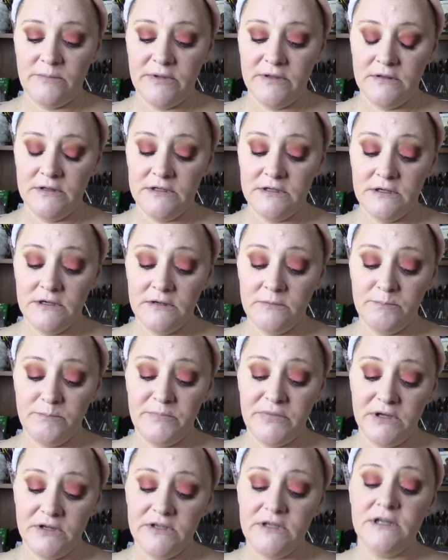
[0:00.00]

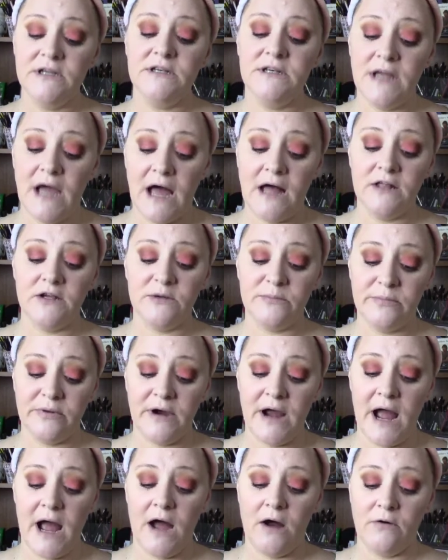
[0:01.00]
Billion Dollar
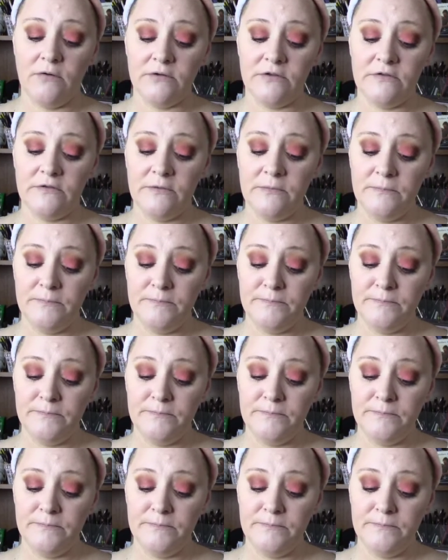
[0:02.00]
Brows.